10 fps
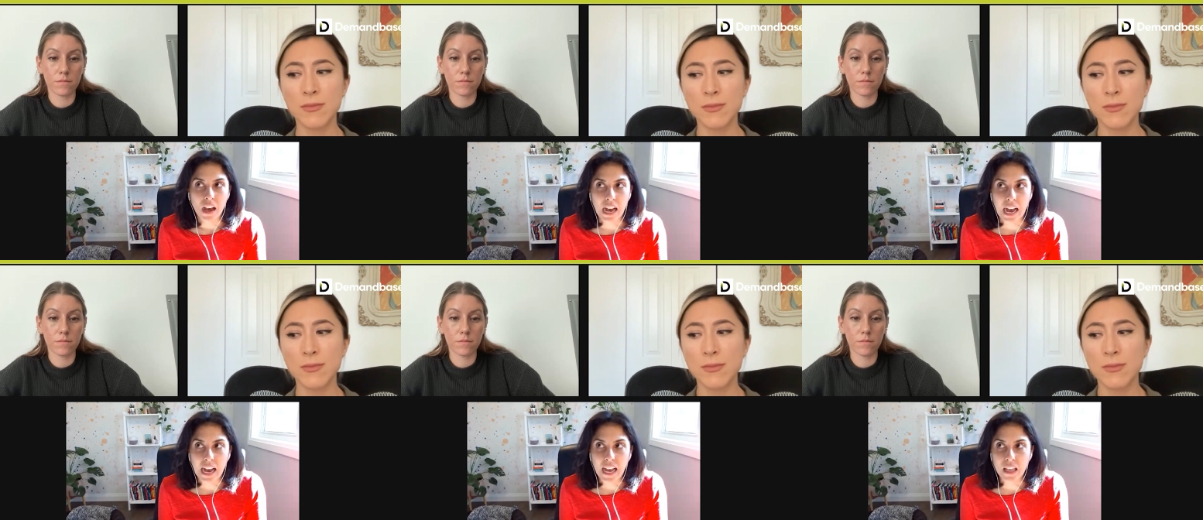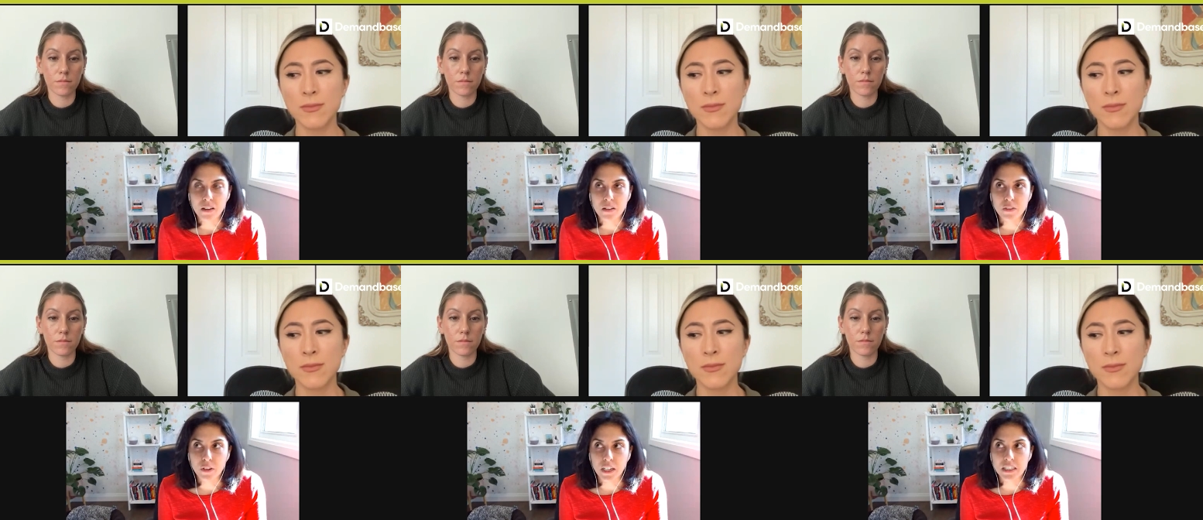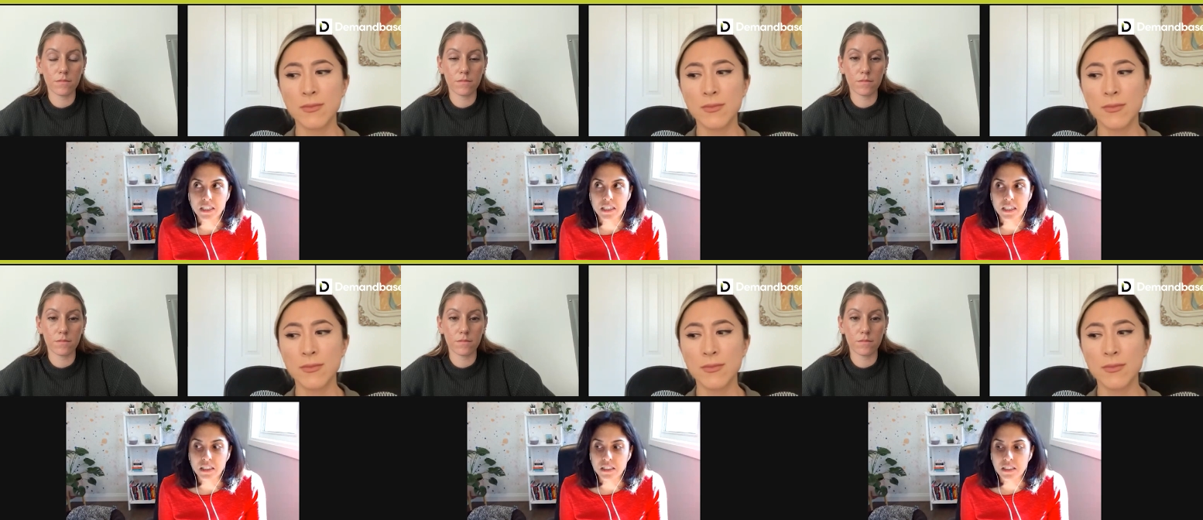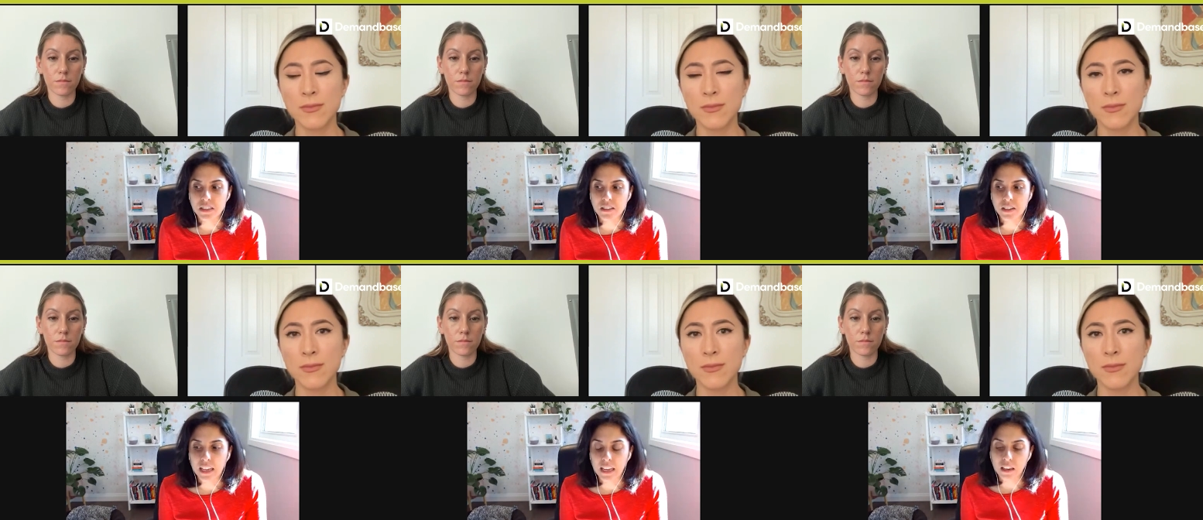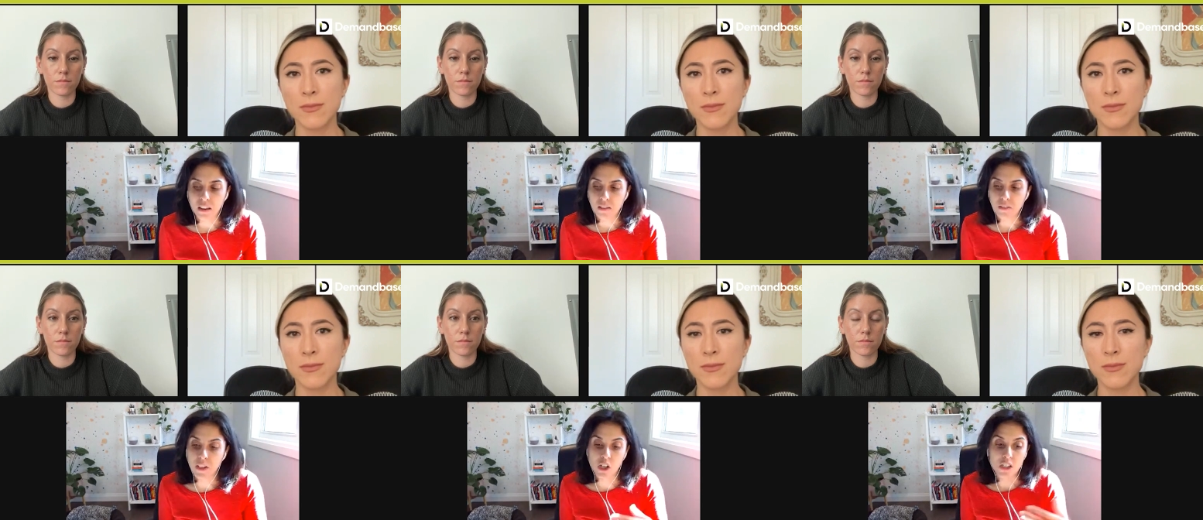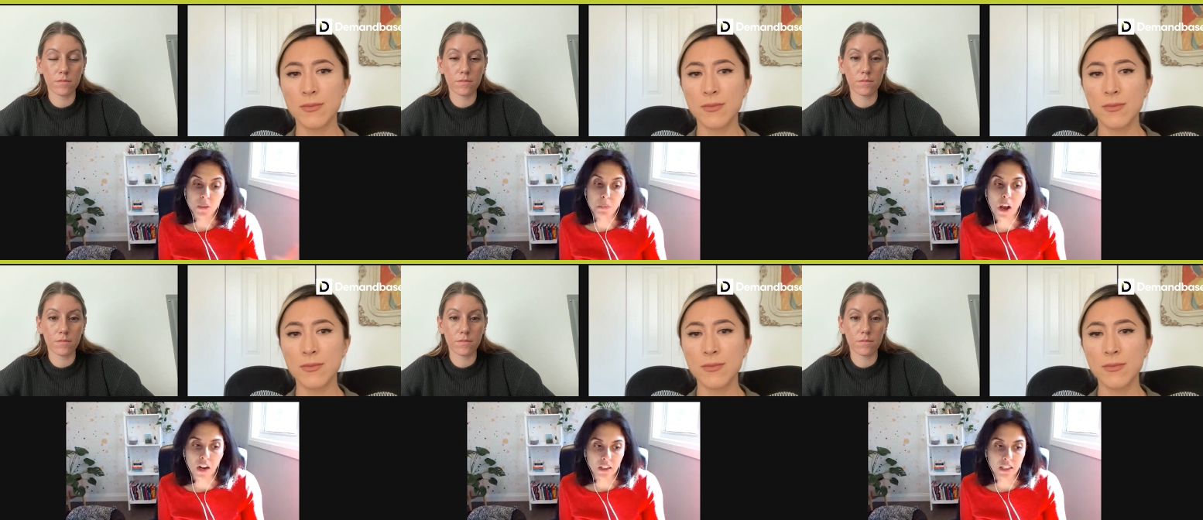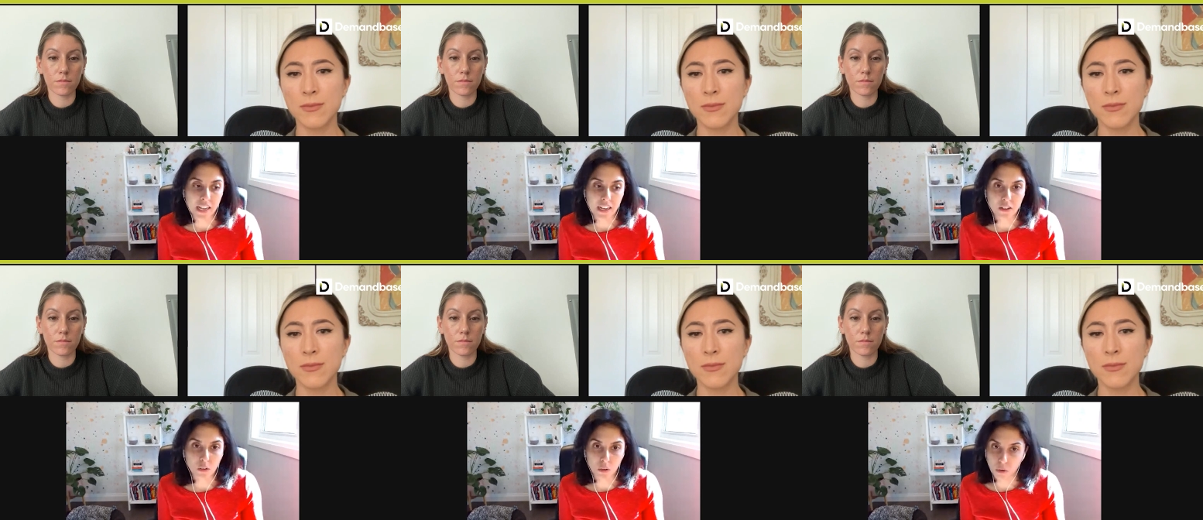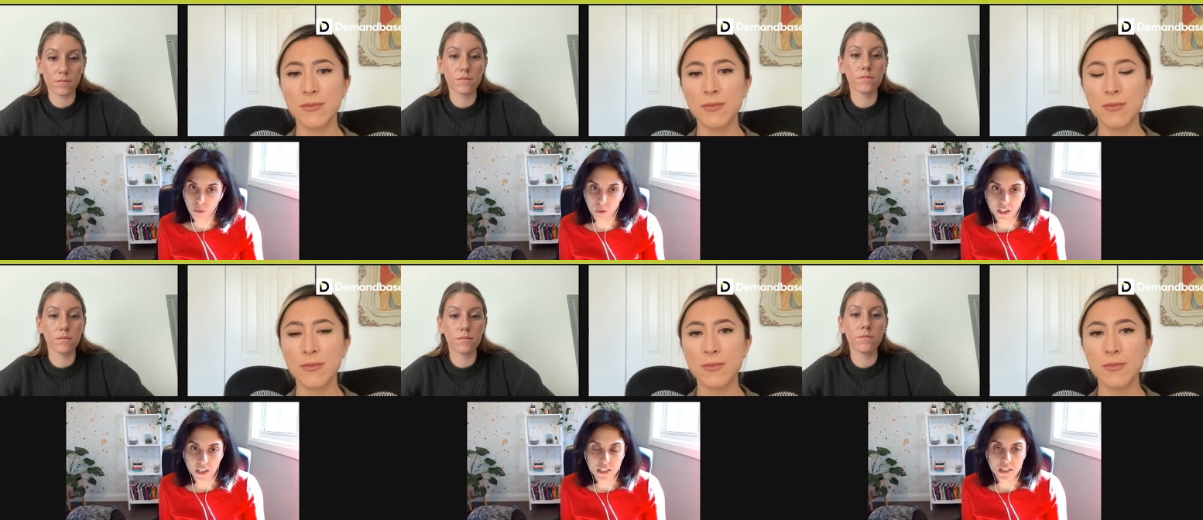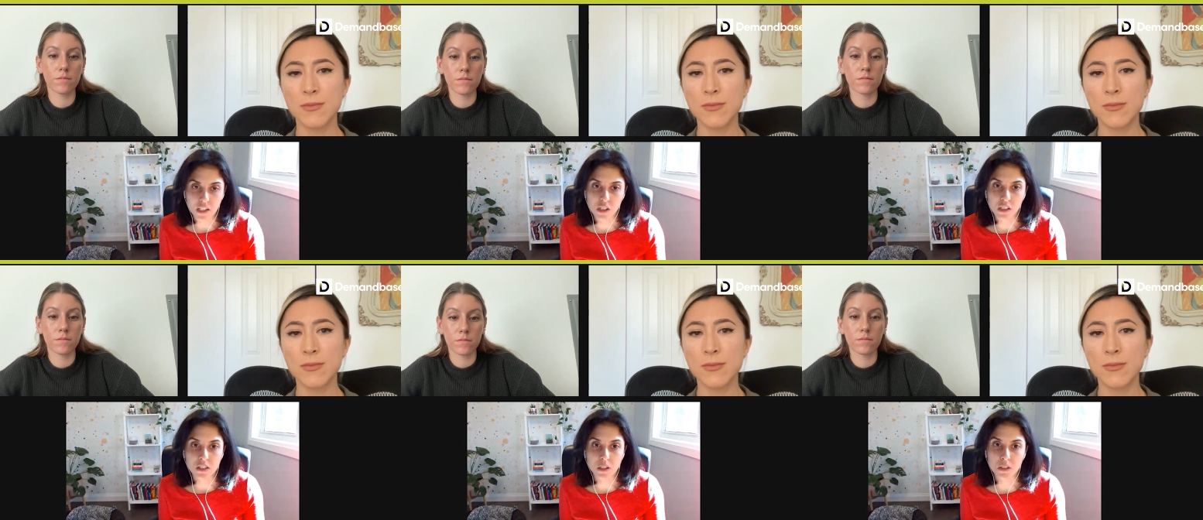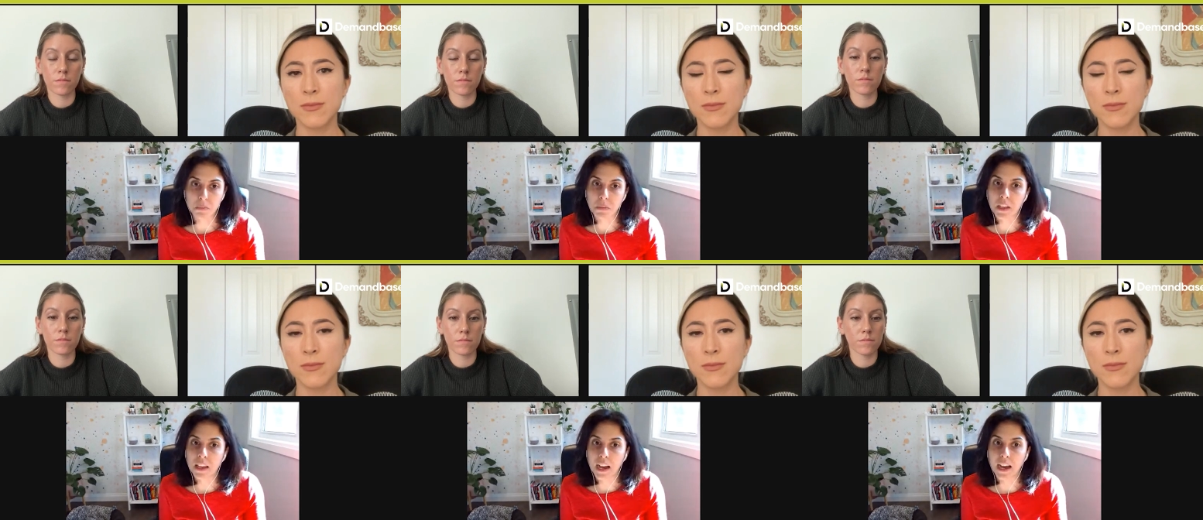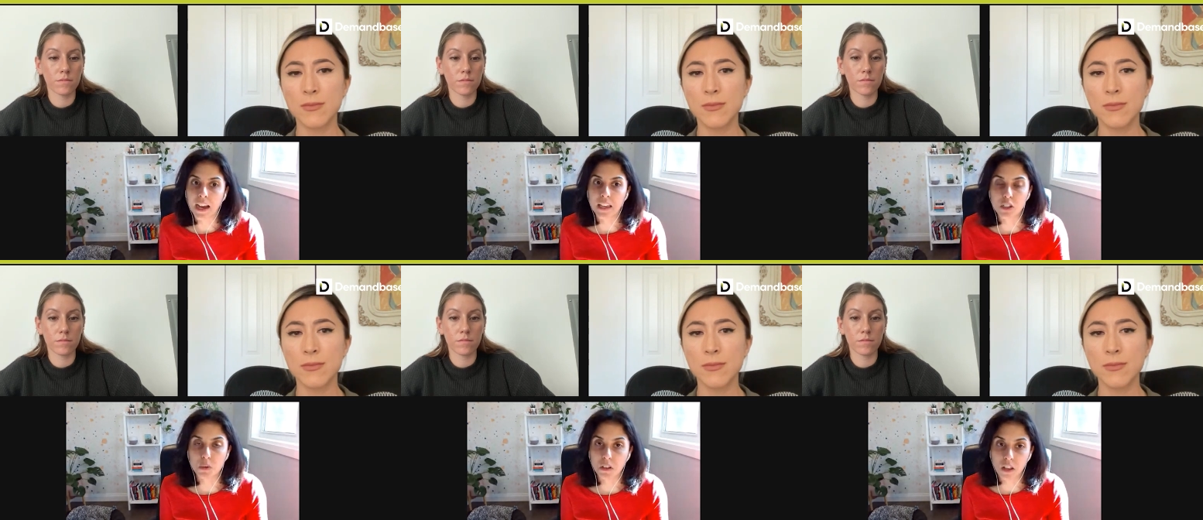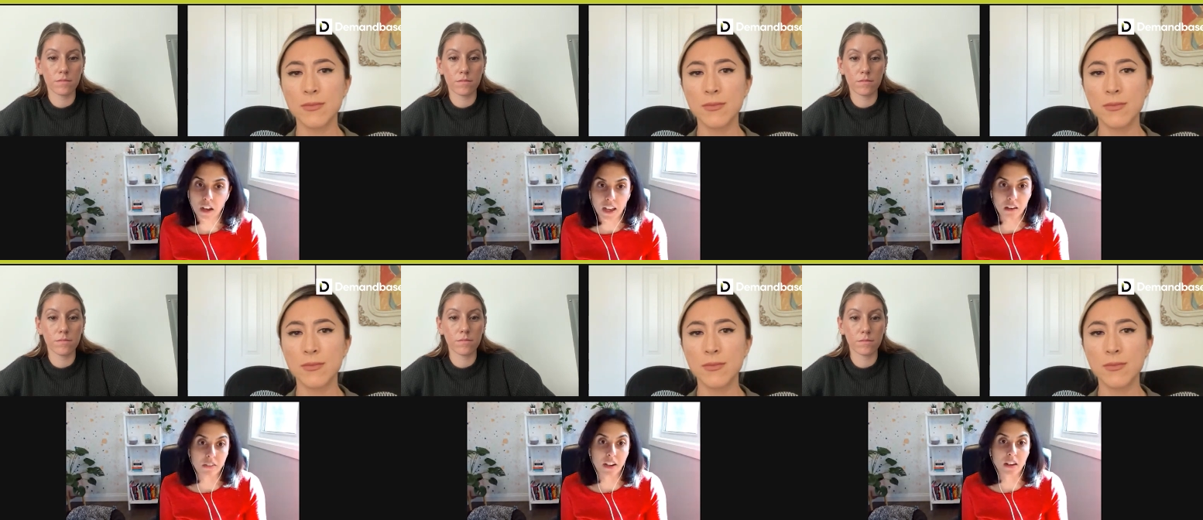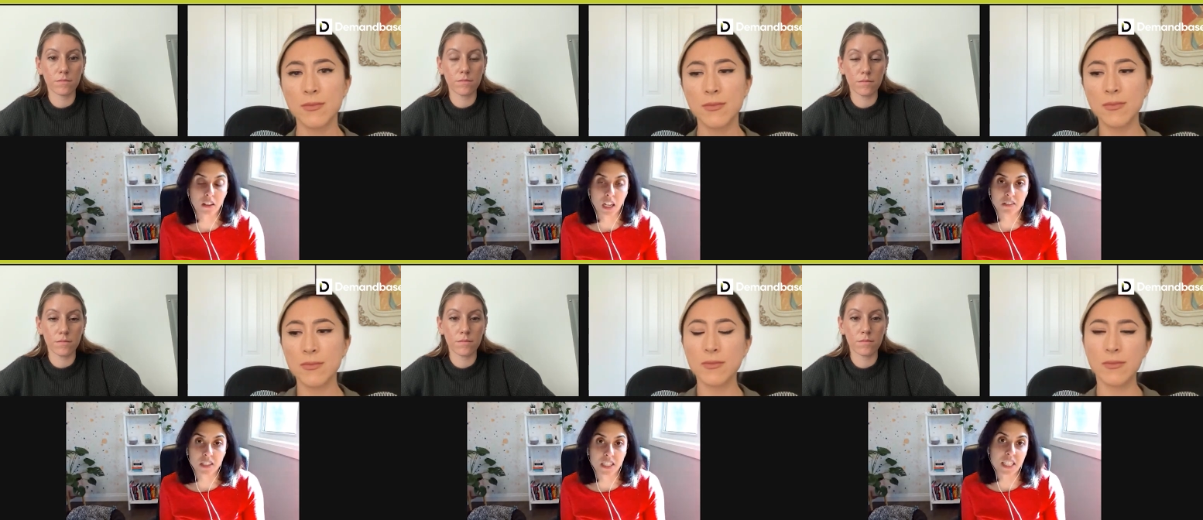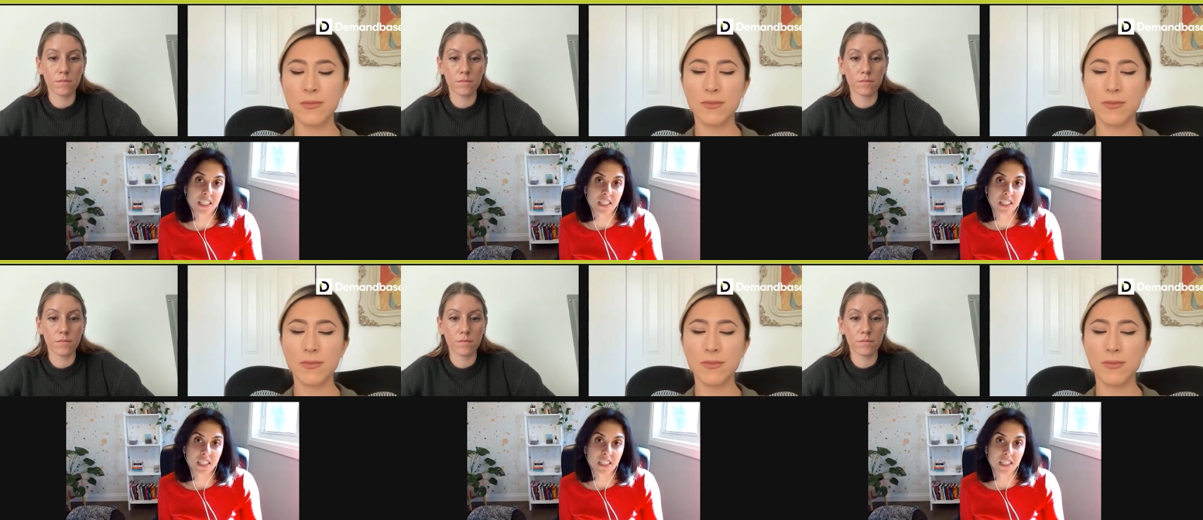Speaker 1: I, for instance, like Vidyard's a product led growth organization. So, something I do a lot and find a lot of success